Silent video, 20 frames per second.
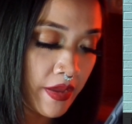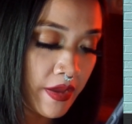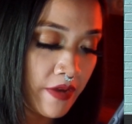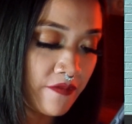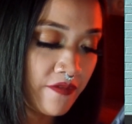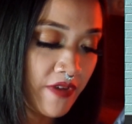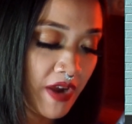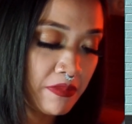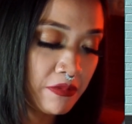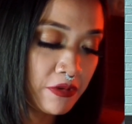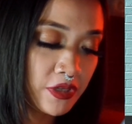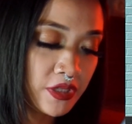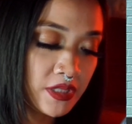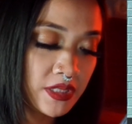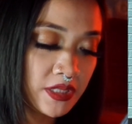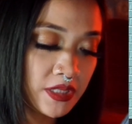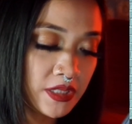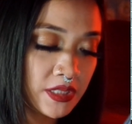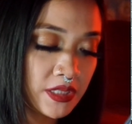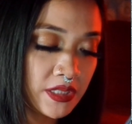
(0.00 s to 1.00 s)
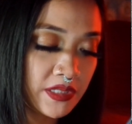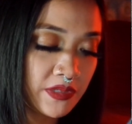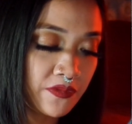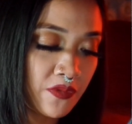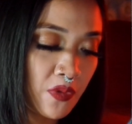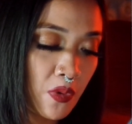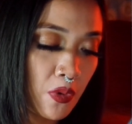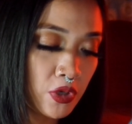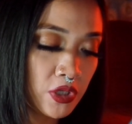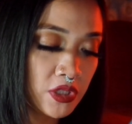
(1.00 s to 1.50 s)
Vibrance is, of
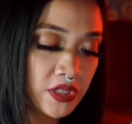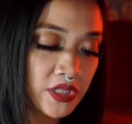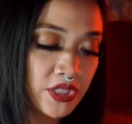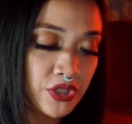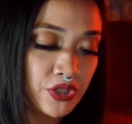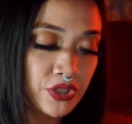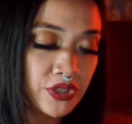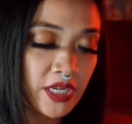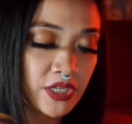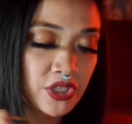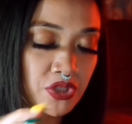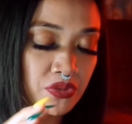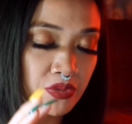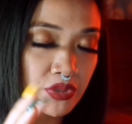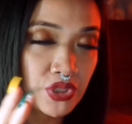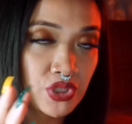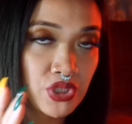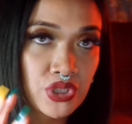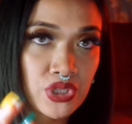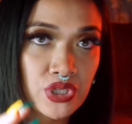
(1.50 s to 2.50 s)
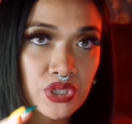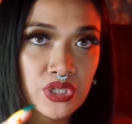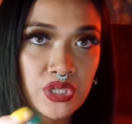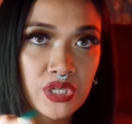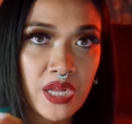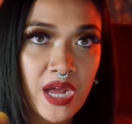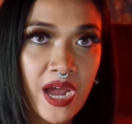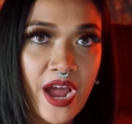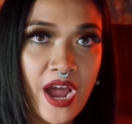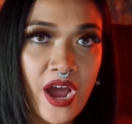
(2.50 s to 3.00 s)
course, like your saturation and
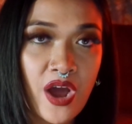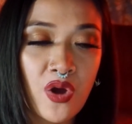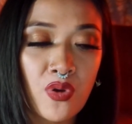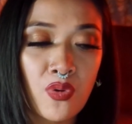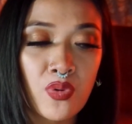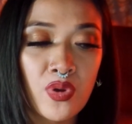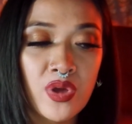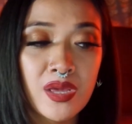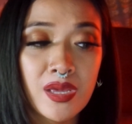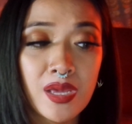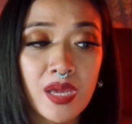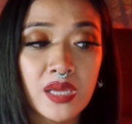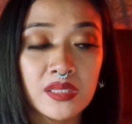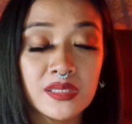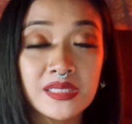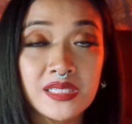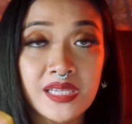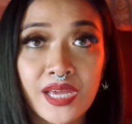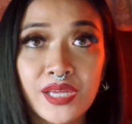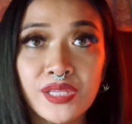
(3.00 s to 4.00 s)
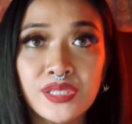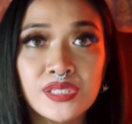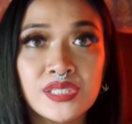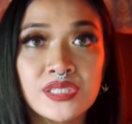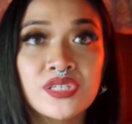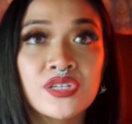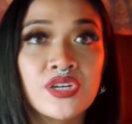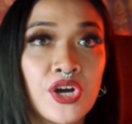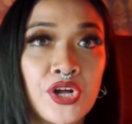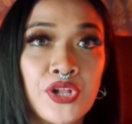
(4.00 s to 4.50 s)
how intense
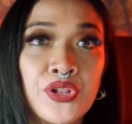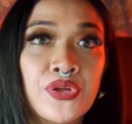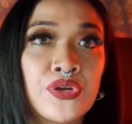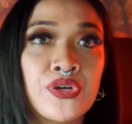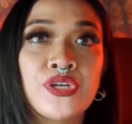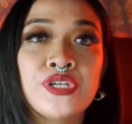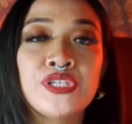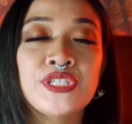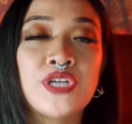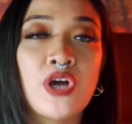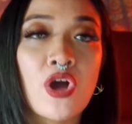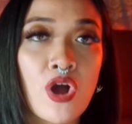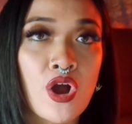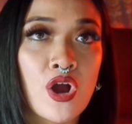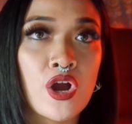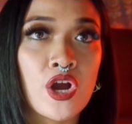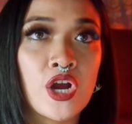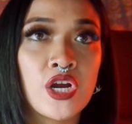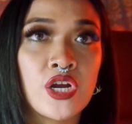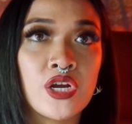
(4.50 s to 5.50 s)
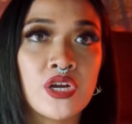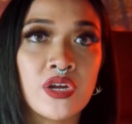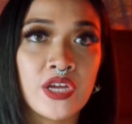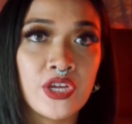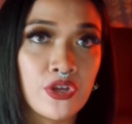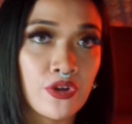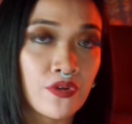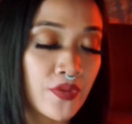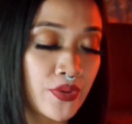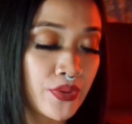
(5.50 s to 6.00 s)
the colors are in
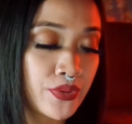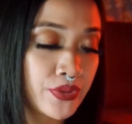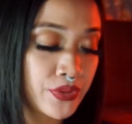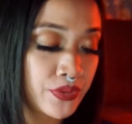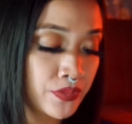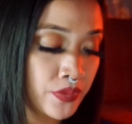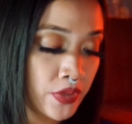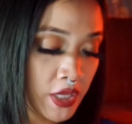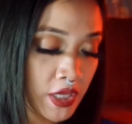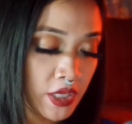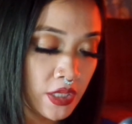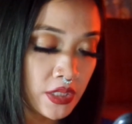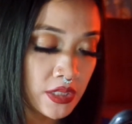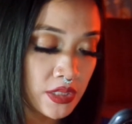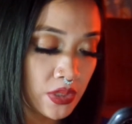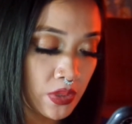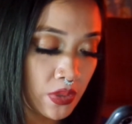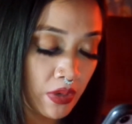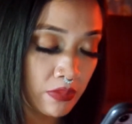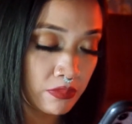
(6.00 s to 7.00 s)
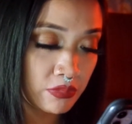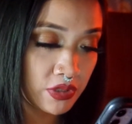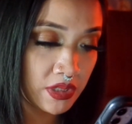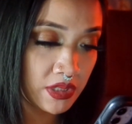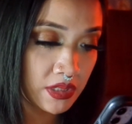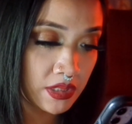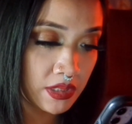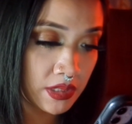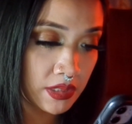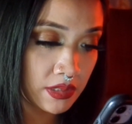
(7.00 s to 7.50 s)
your photo. So I'm
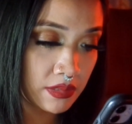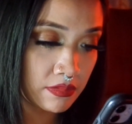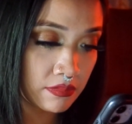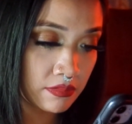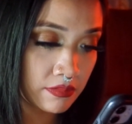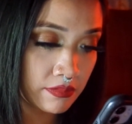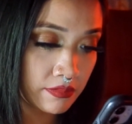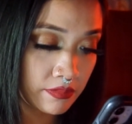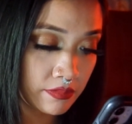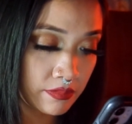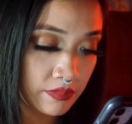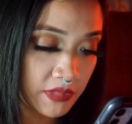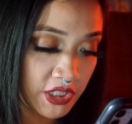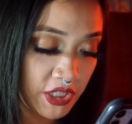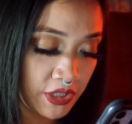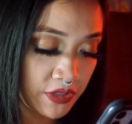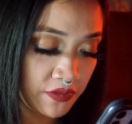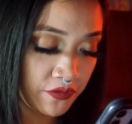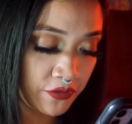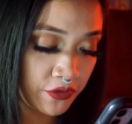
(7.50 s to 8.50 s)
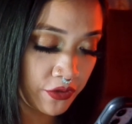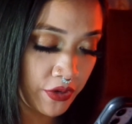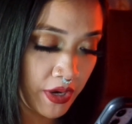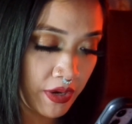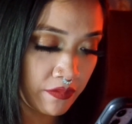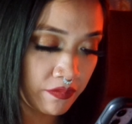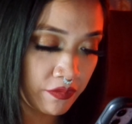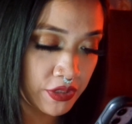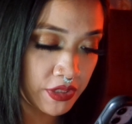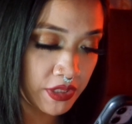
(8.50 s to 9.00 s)
just trying to figure out
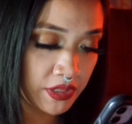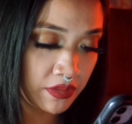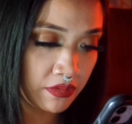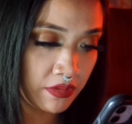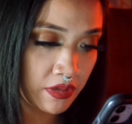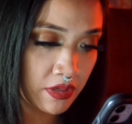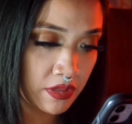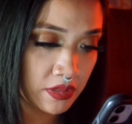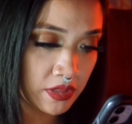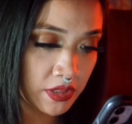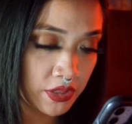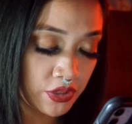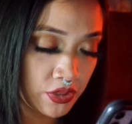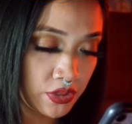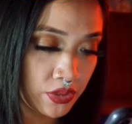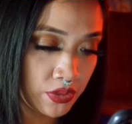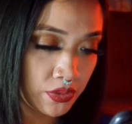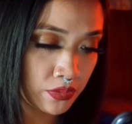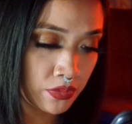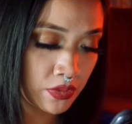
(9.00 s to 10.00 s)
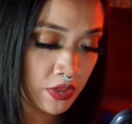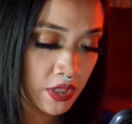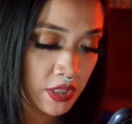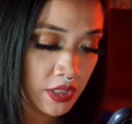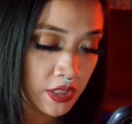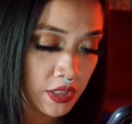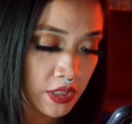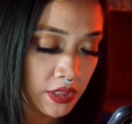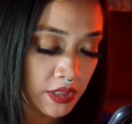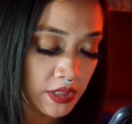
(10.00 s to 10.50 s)
if there's anything else I could do.
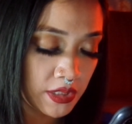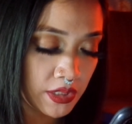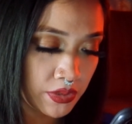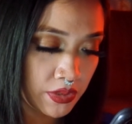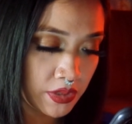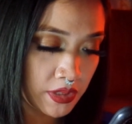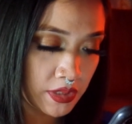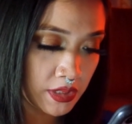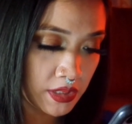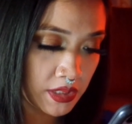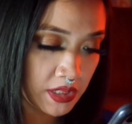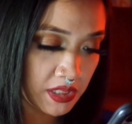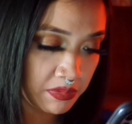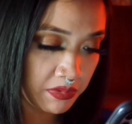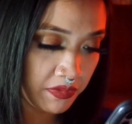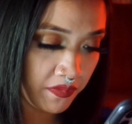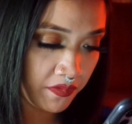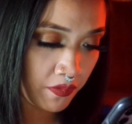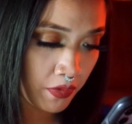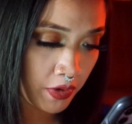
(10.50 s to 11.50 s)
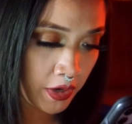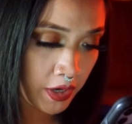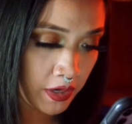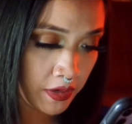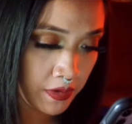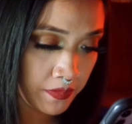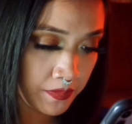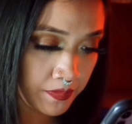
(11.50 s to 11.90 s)
So this is the before.